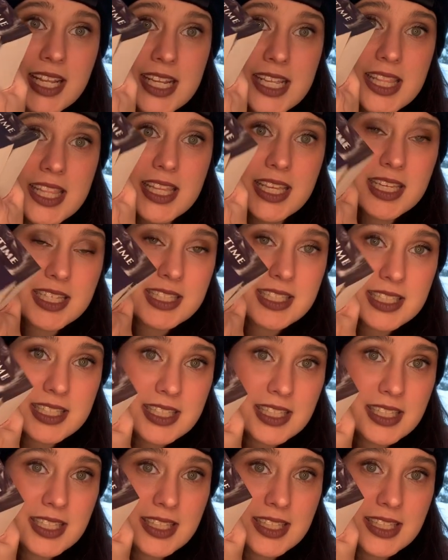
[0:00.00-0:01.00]
this
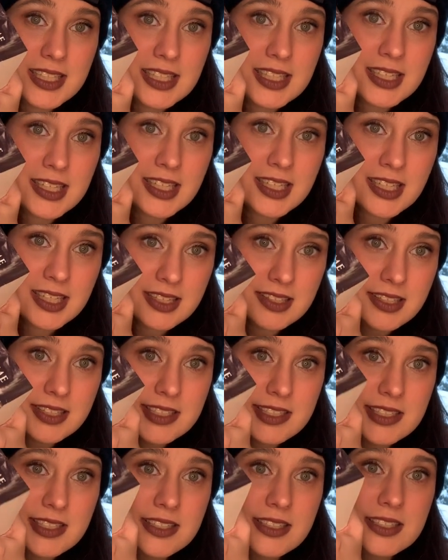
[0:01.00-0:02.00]

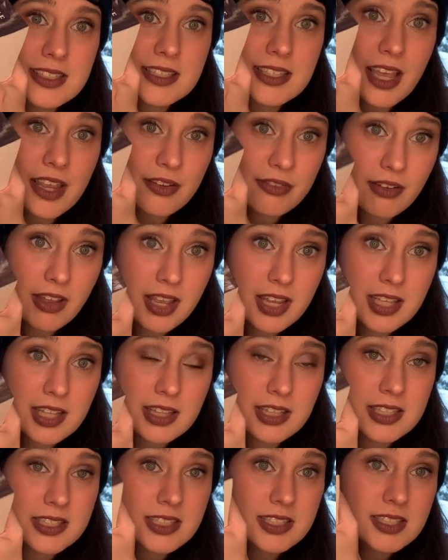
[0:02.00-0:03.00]
is sci-fi.
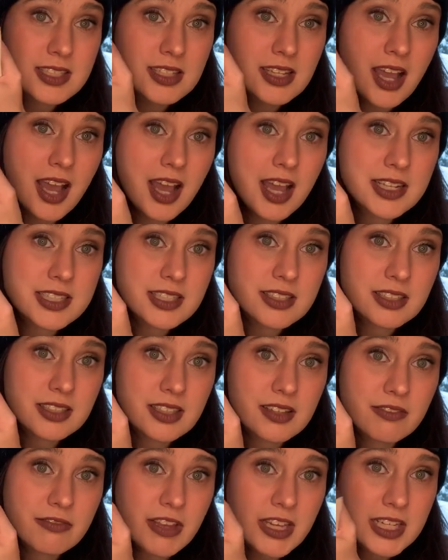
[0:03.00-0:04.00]
This is not
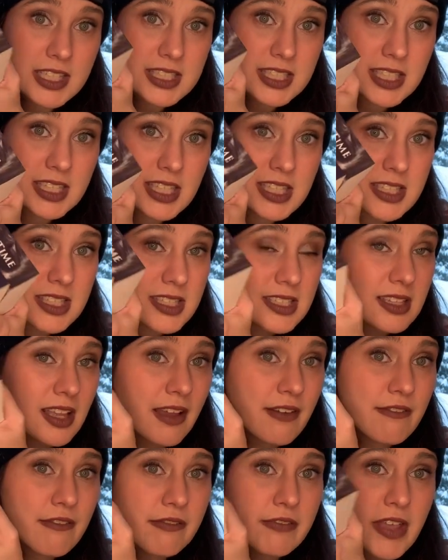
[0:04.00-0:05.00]
fantasy. This is not
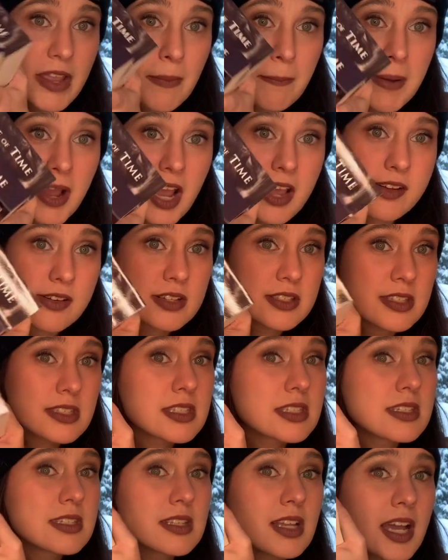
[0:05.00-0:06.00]
vampires. This
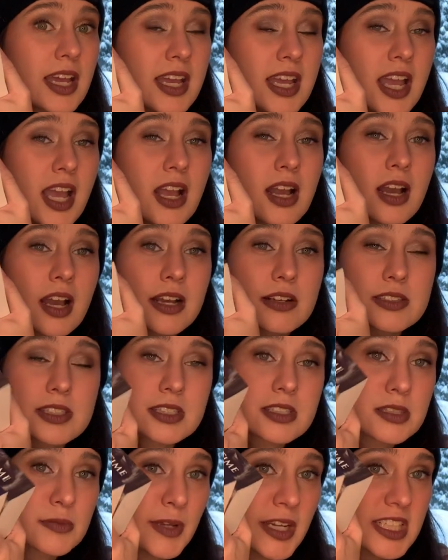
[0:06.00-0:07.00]
is not, I was
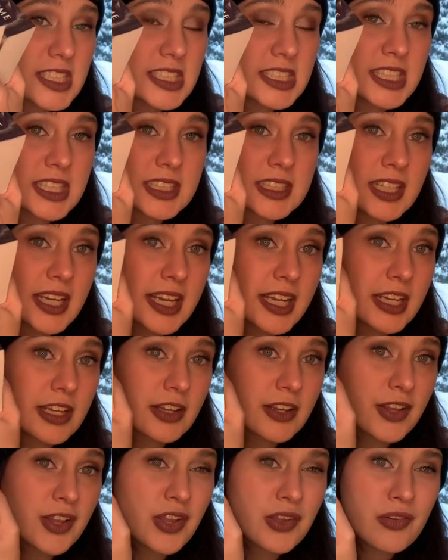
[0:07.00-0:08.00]
expecting like
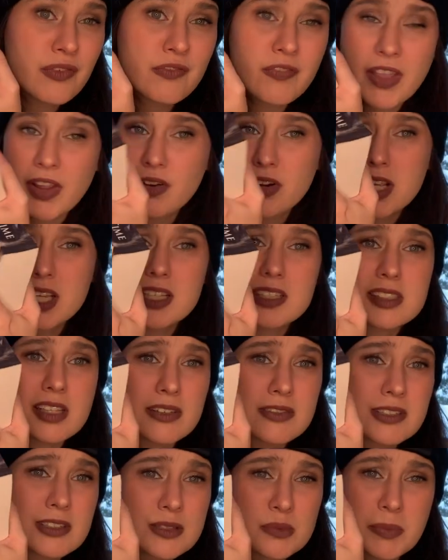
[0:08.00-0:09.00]
fairies. I
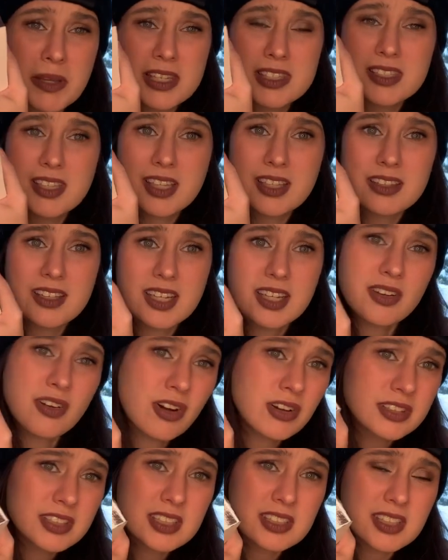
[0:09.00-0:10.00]
was expecting like
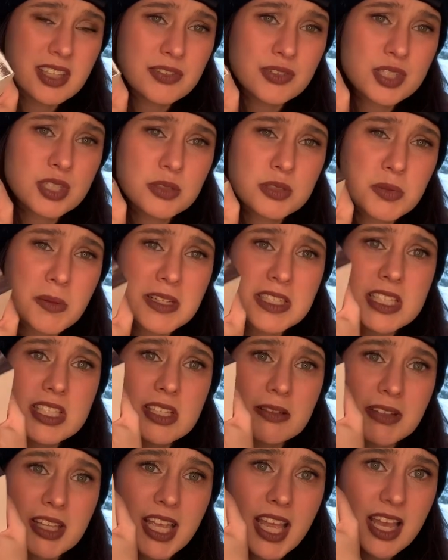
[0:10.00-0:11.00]
all that. I was expecting
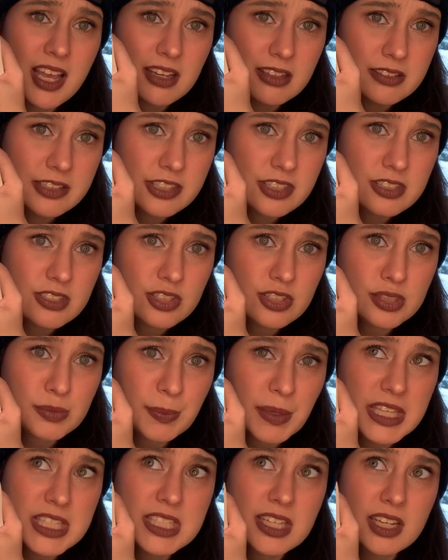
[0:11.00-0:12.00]
something else just
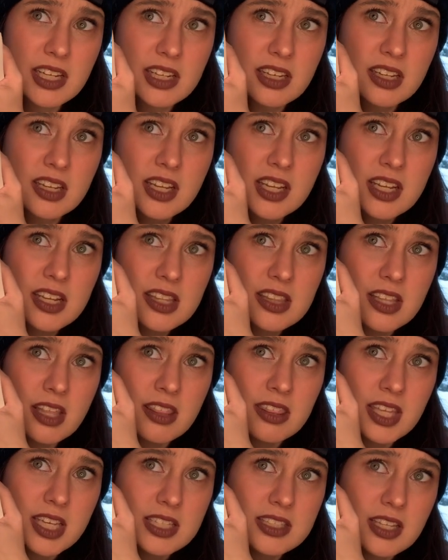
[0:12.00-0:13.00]
based on the
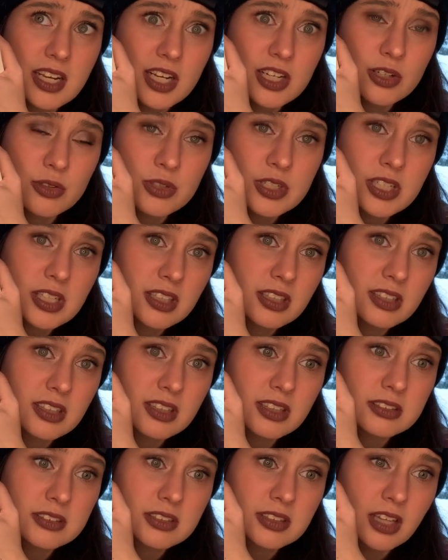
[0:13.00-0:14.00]
things that I know she
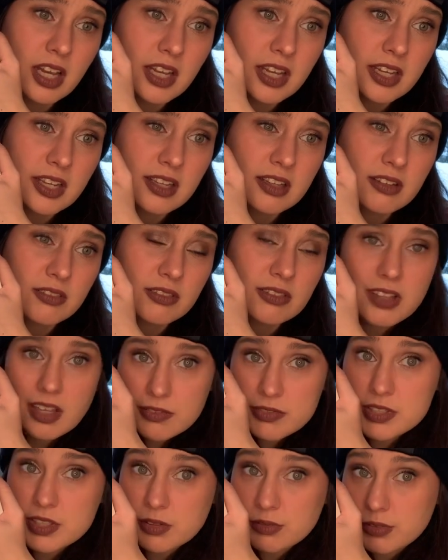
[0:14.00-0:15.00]
like
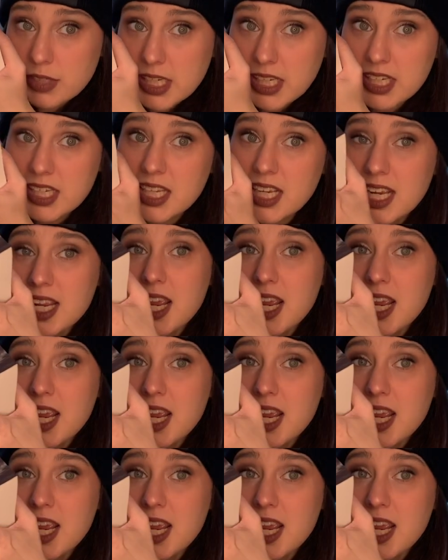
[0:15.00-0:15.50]
loves to read.